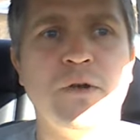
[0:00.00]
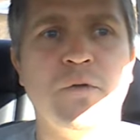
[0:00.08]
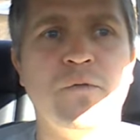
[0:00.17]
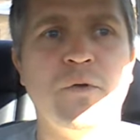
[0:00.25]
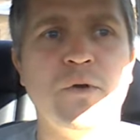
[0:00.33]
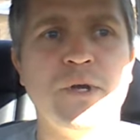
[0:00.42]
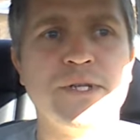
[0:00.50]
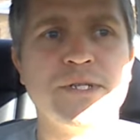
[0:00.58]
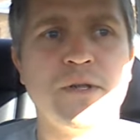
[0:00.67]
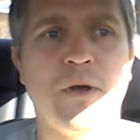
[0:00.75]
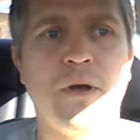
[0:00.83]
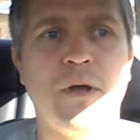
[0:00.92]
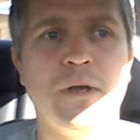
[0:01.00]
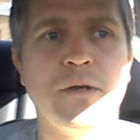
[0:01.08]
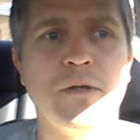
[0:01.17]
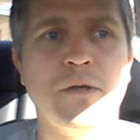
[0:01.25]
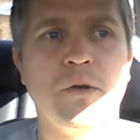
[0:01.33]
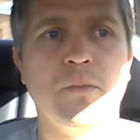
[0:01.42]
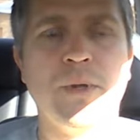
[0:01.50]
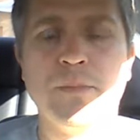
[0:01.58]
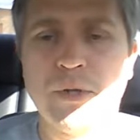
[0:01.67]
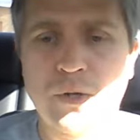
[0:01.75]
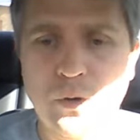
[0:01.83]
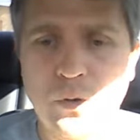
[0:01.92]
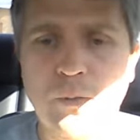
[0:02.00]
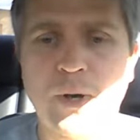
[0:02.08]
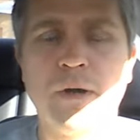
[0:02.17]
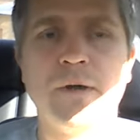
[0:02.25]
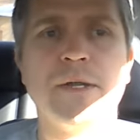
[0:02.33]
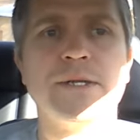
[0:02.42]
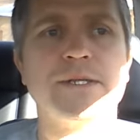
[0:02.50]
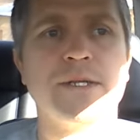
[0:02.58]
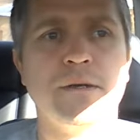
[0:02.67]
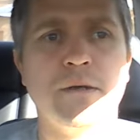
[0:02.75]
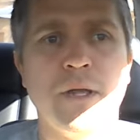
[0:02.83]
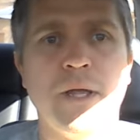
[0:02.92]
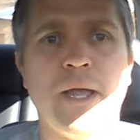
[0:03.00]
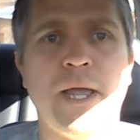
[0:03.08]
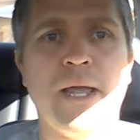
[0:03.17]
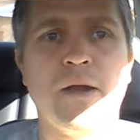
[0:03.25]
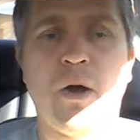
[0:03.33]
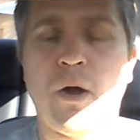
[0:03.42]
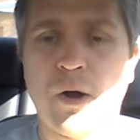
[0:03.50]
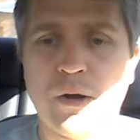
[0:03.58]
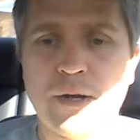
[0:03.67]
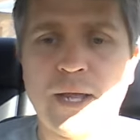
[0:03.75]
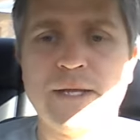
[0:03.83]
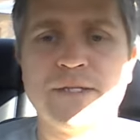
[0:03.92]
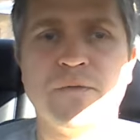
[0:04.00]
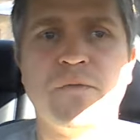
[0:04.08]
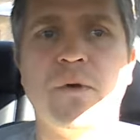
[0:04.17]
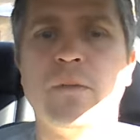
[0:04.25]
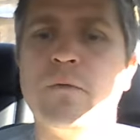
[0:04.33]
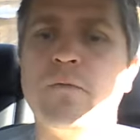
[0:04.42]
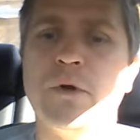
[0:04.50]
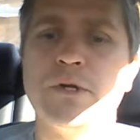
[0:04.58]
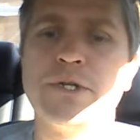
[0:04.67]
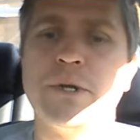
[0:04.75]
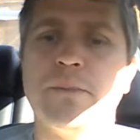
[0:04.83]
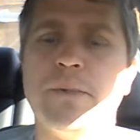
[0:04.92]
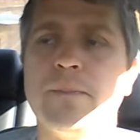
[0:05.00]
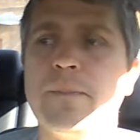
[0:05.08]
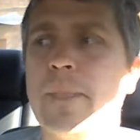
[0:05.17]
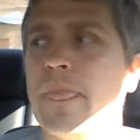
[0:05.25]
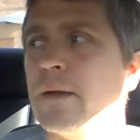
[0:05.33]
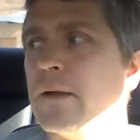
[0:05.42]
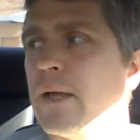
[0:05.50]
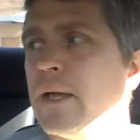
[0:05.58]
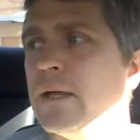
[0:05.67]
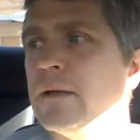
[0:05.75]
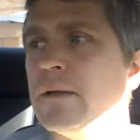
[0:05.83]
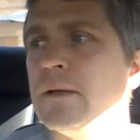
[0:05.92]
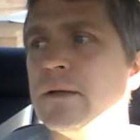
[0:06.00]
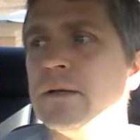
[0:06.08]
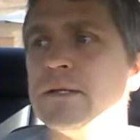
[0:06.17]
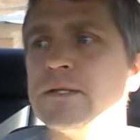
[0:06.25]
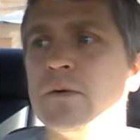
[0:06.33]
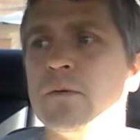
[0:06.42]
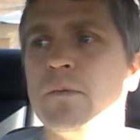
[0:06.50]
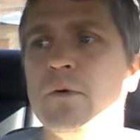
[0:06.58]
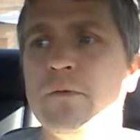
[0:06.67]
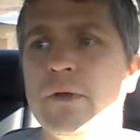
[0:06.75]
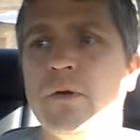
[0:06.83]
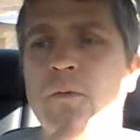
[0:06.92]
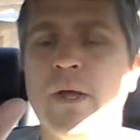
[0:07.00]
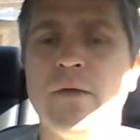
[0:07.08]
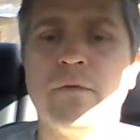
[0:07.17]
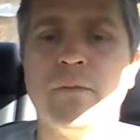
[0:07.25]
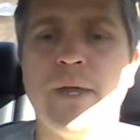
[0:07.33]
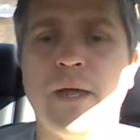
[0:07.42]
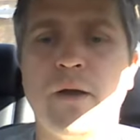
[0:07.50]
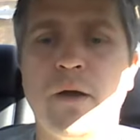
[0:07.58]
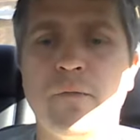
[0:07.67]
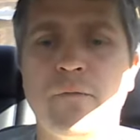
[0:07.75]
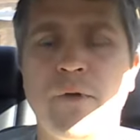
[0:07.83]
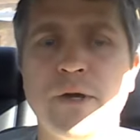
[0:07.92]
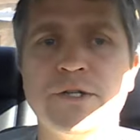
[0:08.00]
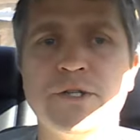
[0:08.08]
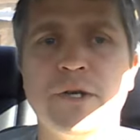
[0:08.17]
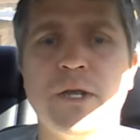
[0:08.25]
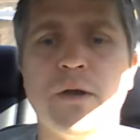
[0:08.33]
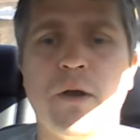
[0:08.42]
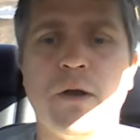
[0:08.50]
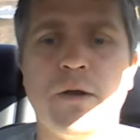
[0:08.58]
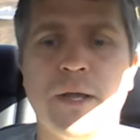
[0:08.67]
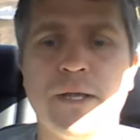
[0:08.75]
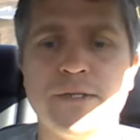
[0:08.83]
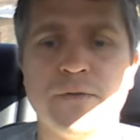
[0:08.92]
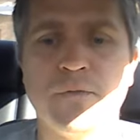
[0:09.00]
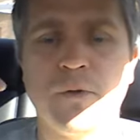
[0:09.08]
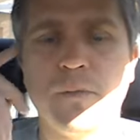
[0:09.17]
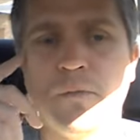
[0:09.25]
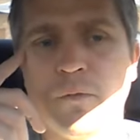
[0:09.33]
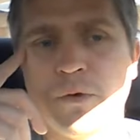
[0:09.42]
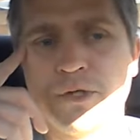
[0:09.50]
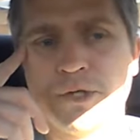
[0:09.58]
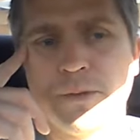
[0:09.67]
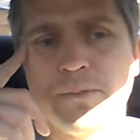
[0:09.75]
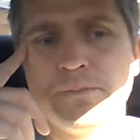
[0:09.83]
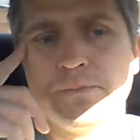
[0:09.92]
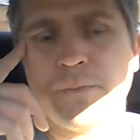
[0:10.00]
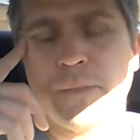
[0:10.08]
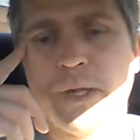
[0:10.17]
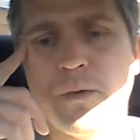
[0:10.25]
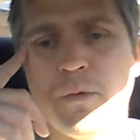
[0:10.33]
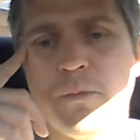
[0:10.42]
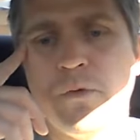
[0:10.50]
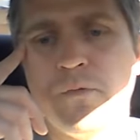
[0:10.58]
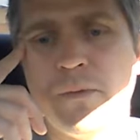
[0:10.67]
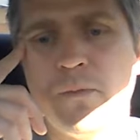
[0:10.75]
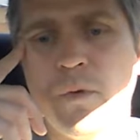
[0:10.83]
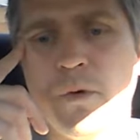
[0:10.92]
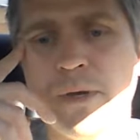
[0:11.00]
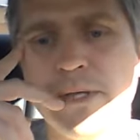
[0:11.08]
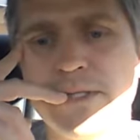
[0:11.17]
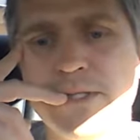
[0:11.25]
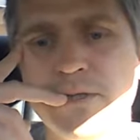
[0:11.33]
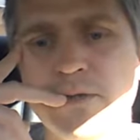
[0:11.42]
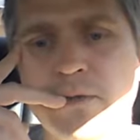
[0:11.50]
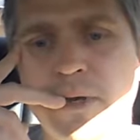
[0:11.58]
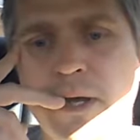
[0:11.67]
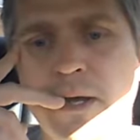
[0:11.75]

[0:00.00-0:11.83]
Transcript: focused on biblical awareness and art as a form of worship. Okay, so we're moving away from that functioning art as a form of worship. We're moving more into